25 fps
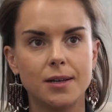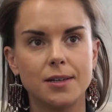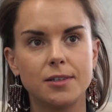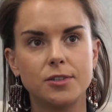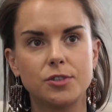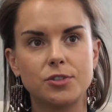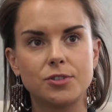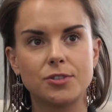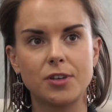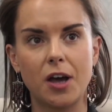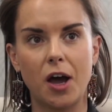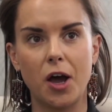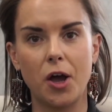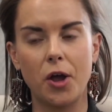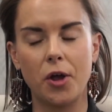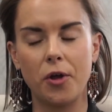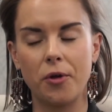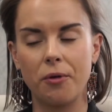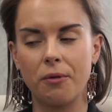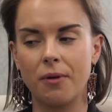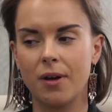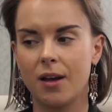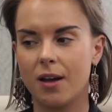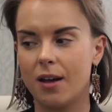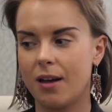
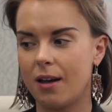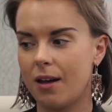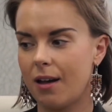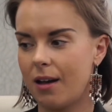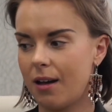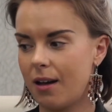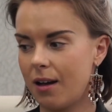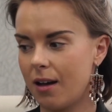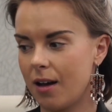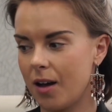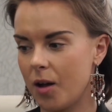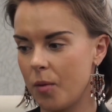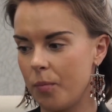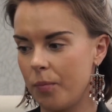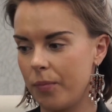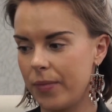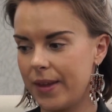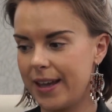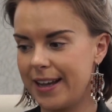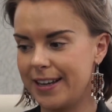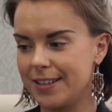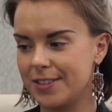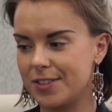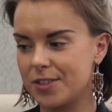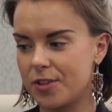So
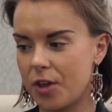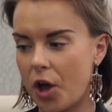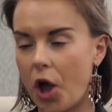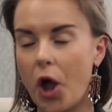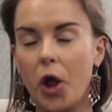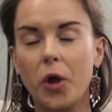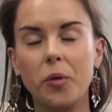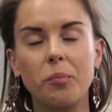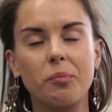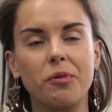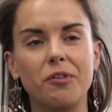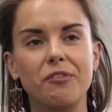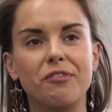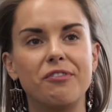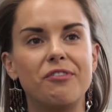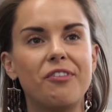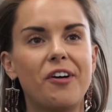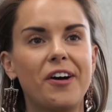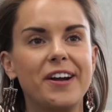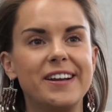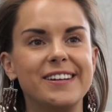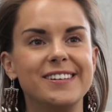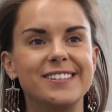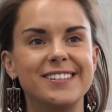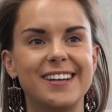it's the hope of
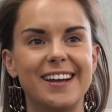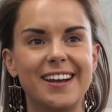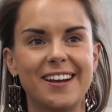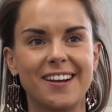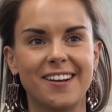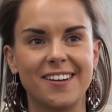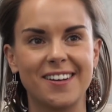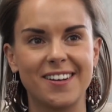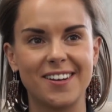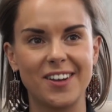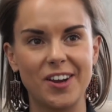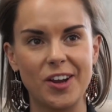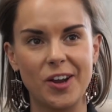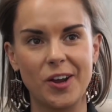finding